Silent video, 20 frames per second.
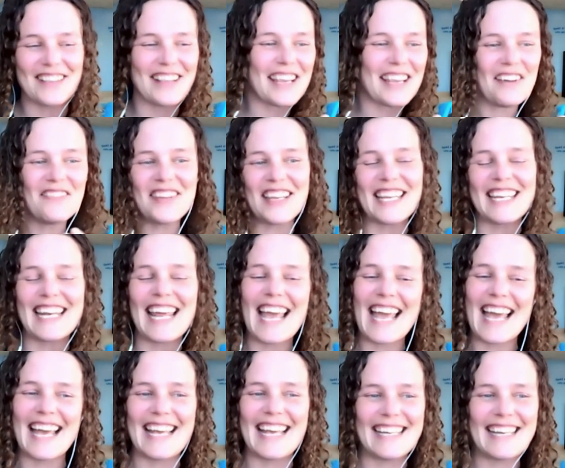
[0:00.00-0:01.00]
So they come in
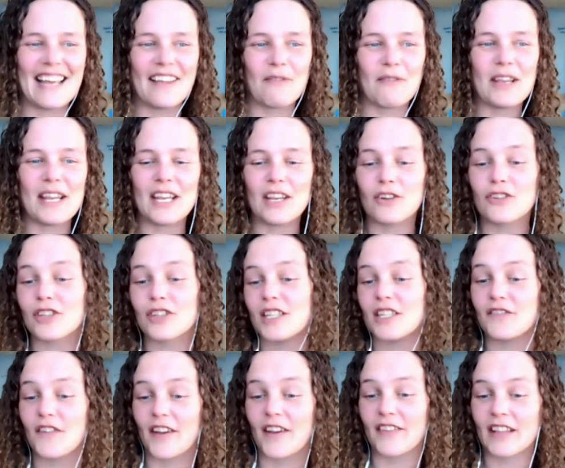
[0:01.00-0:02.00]
and we
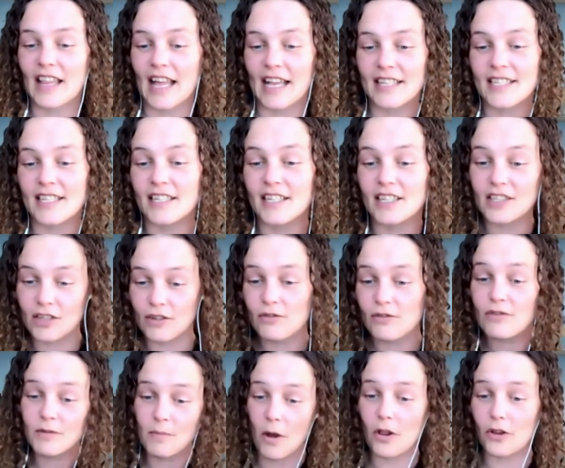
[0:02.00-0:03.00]
usually divide the class into
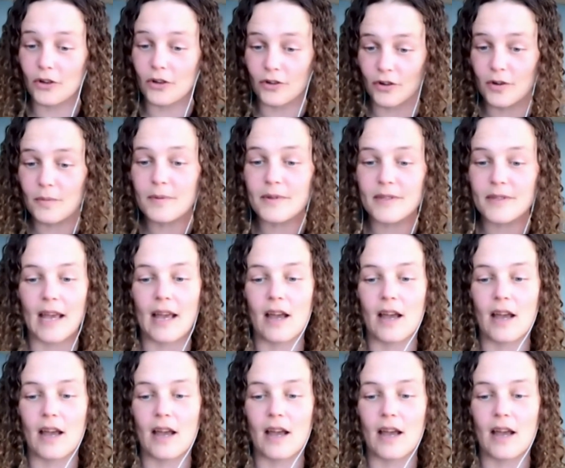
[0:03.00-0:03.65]
2 smaller groups.